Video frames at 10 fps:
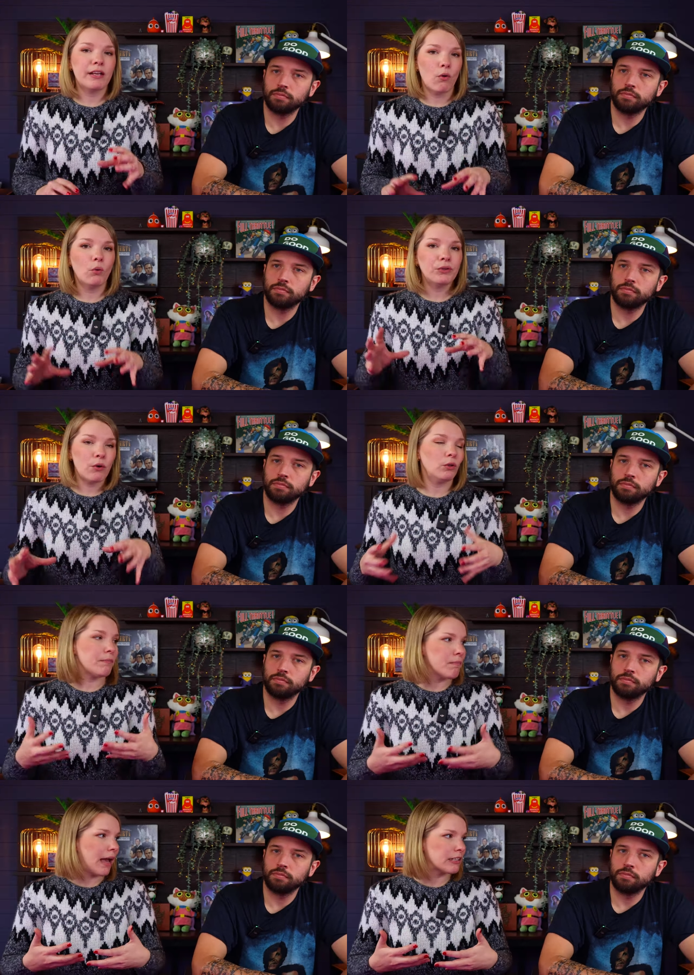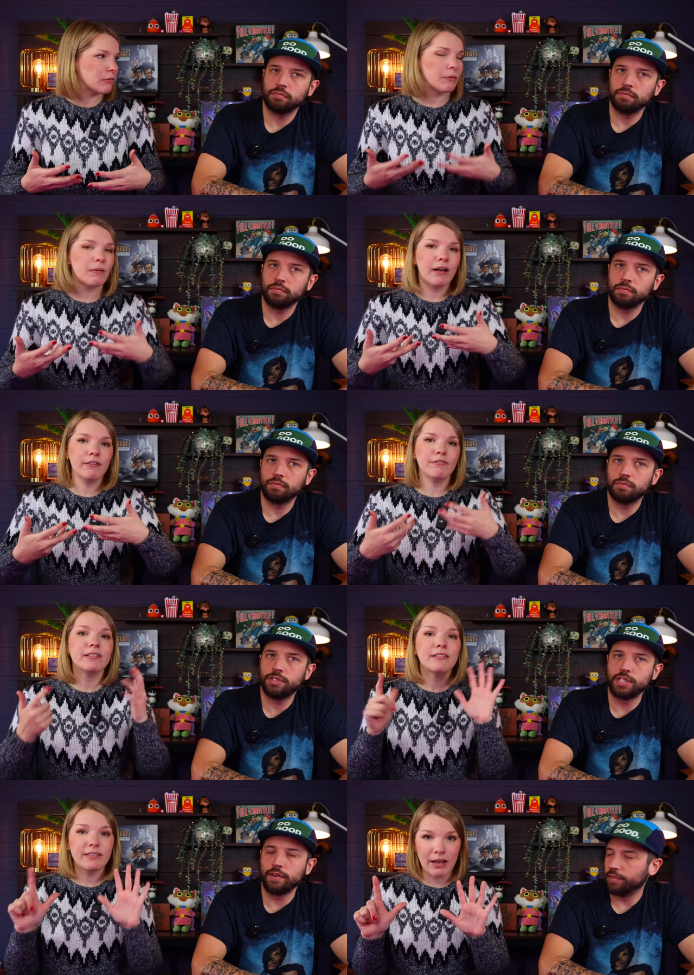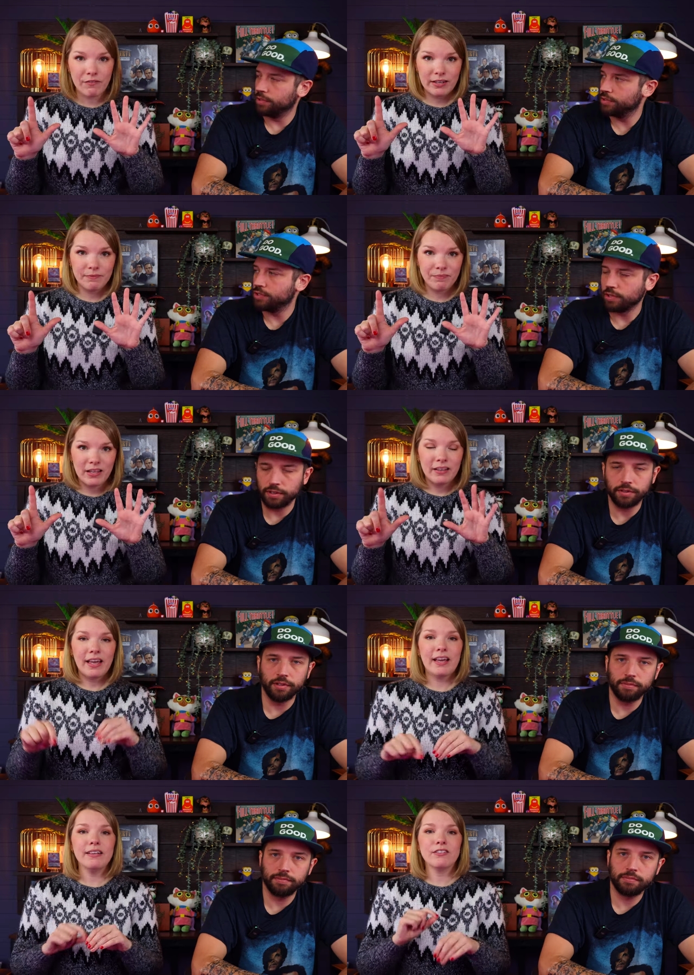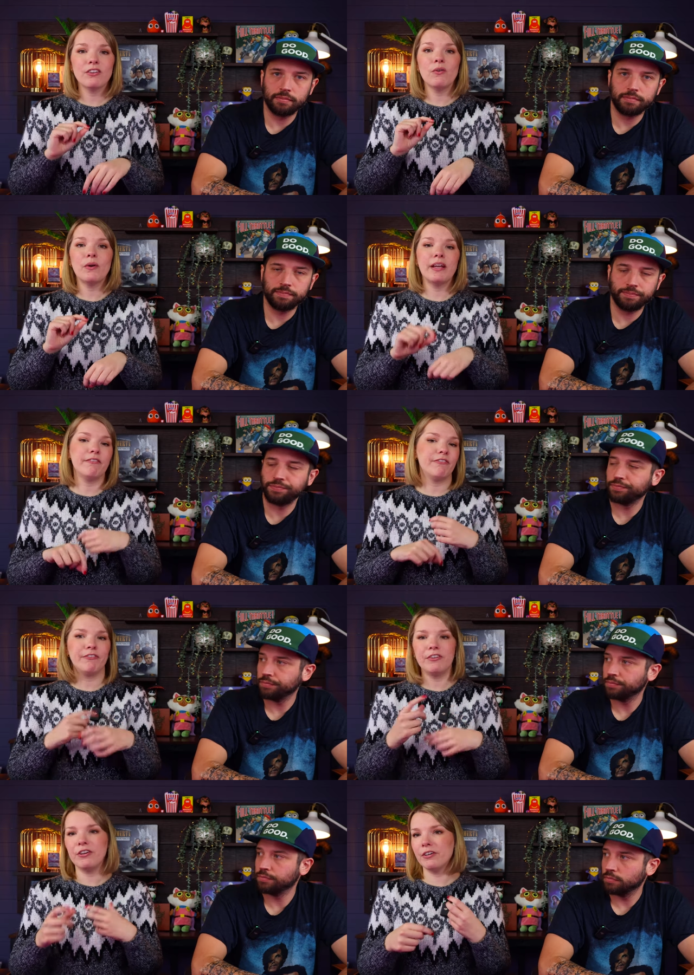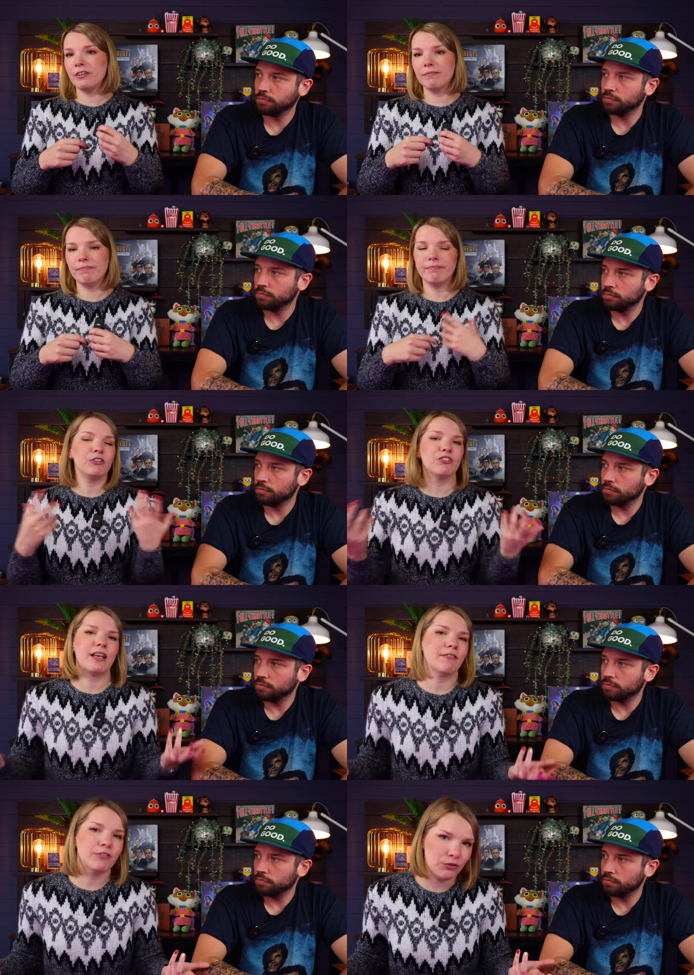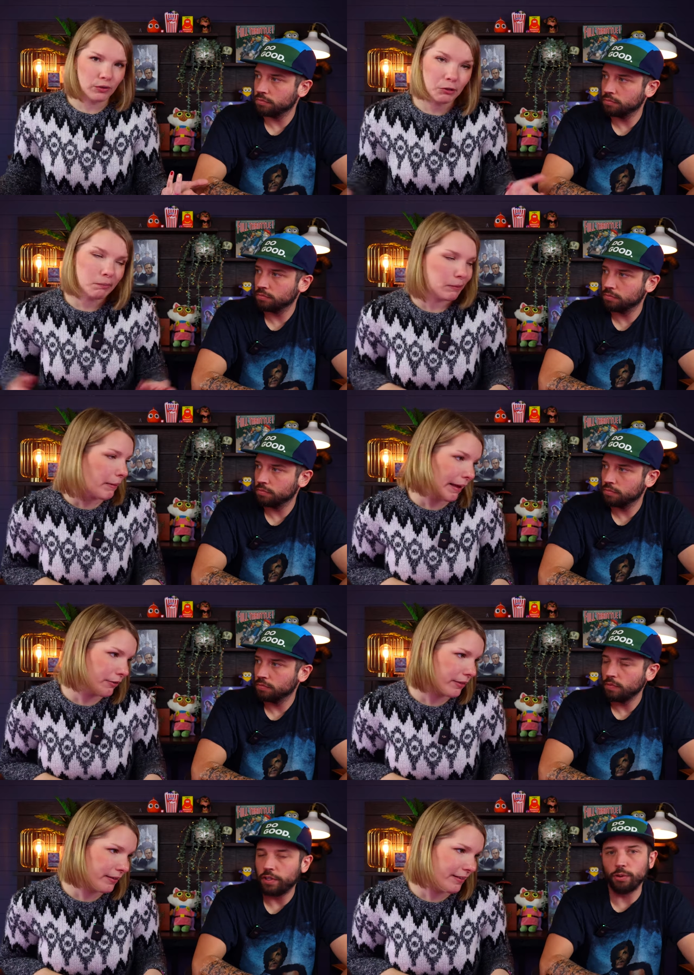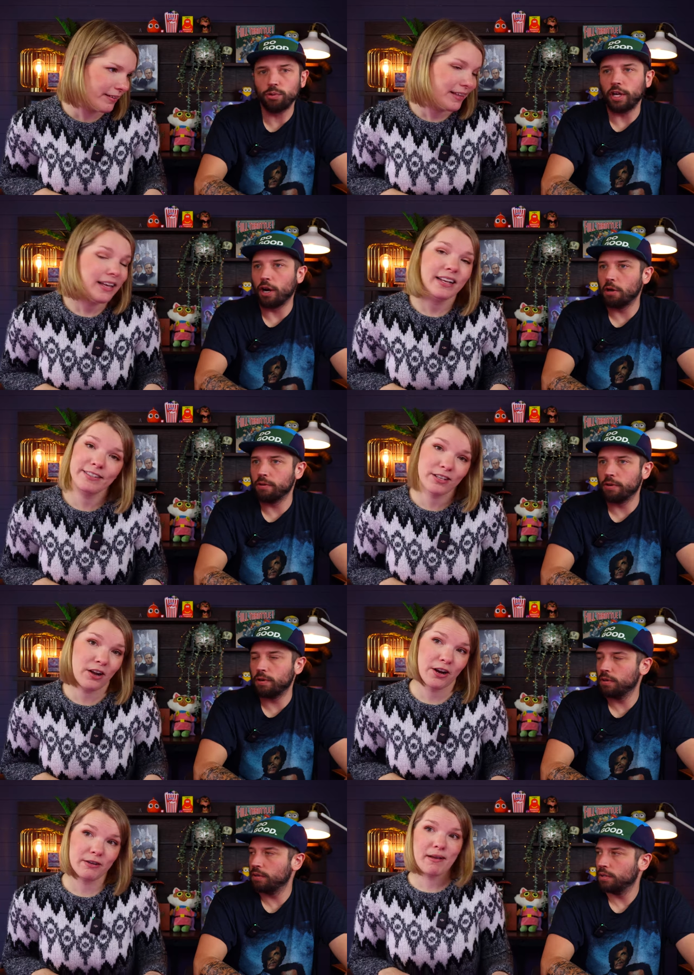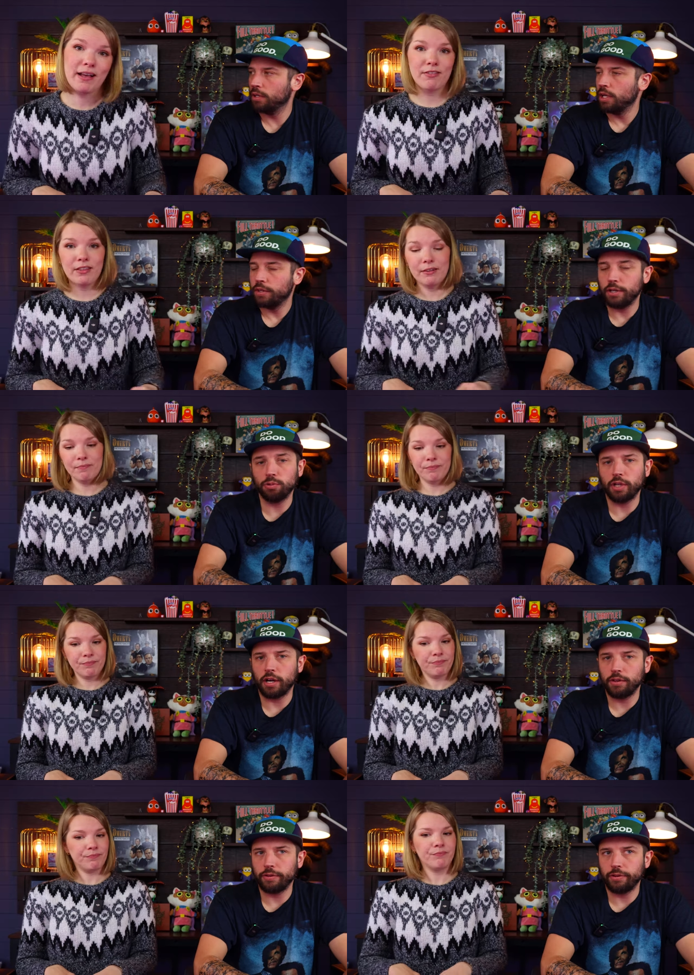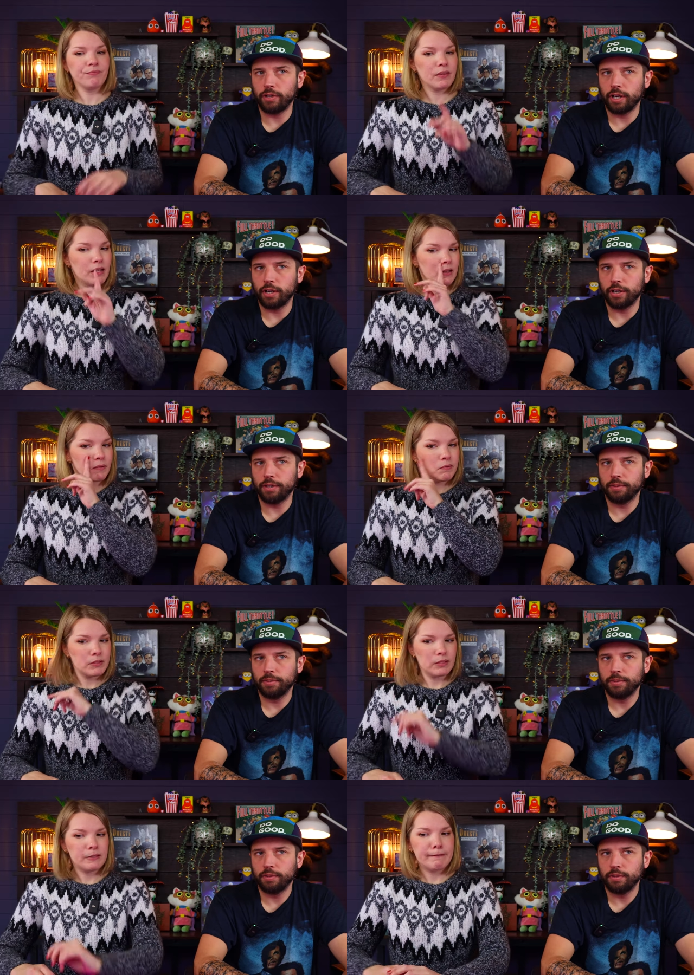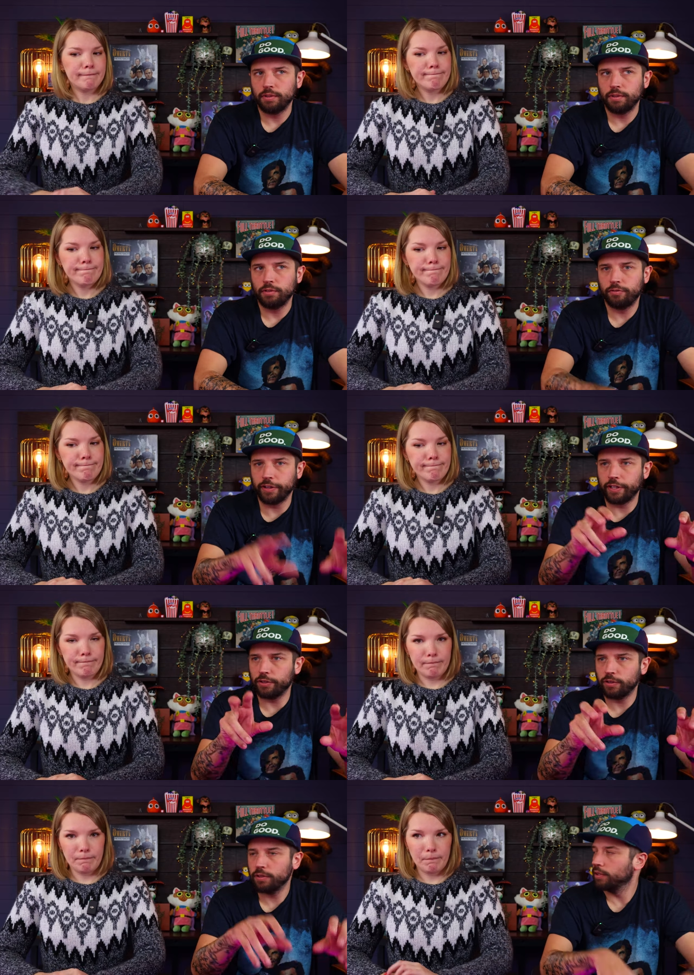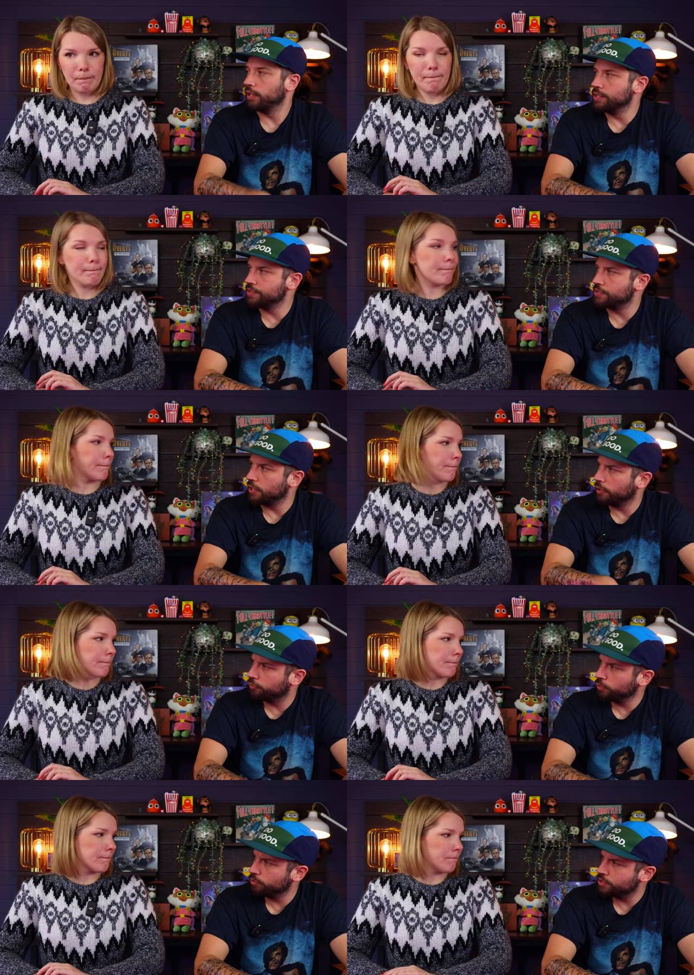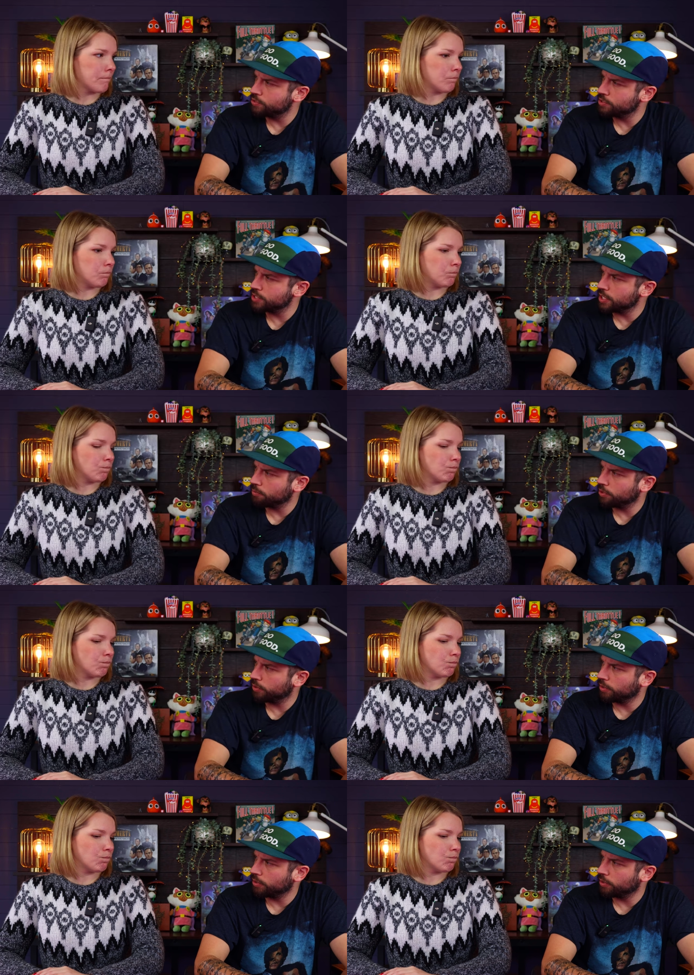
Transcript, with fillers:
Speaker 1: can only hold a maximum of seven. seven. Strength, okay? Yeah. So if you're you just have to do a little bit of math.
Speaker 2: The only other it's not hard math. The only other uh figure is influencers, is that what they're